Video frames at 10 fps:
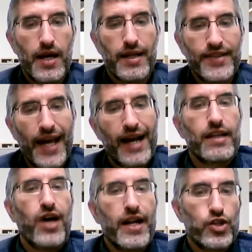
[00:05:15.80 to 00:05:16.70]
The second
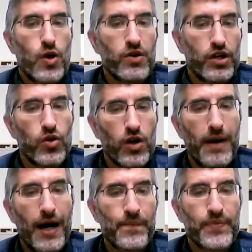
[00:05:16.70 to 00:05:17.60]
design issue I wanted to talk
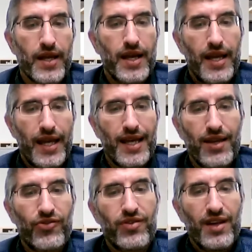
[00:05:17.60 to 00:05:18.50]
about
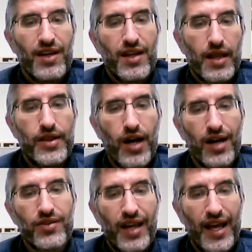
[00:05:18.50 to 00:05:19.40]
is,
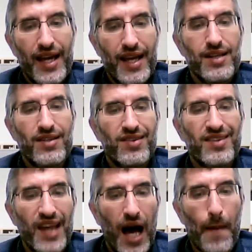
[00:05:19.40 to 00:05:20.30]
does a
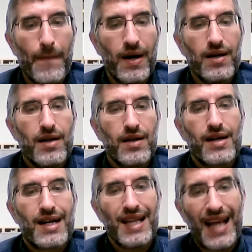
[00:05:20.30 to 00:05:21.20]

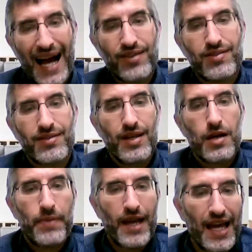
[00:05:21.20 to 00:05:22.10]
subclass
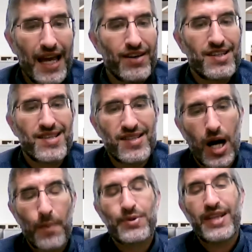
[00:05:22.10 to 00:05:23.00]
behave as a
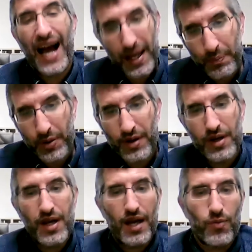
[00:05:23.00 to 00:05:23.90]
subtype?
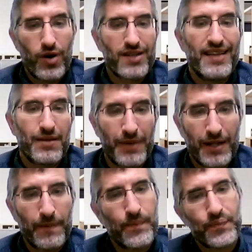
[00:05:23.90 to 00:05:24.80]
And what does that mean?